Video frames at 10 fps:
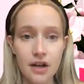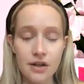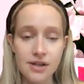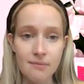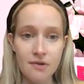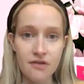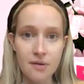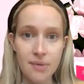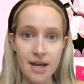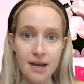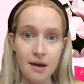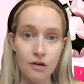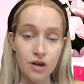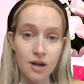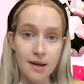some of the big
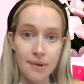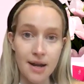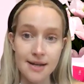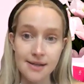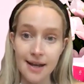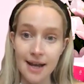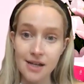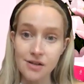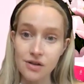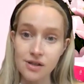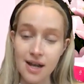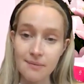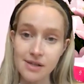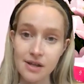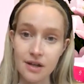online players like ASOS and
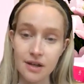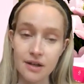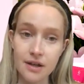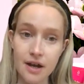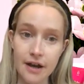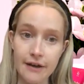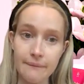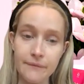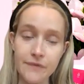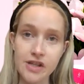Amazon.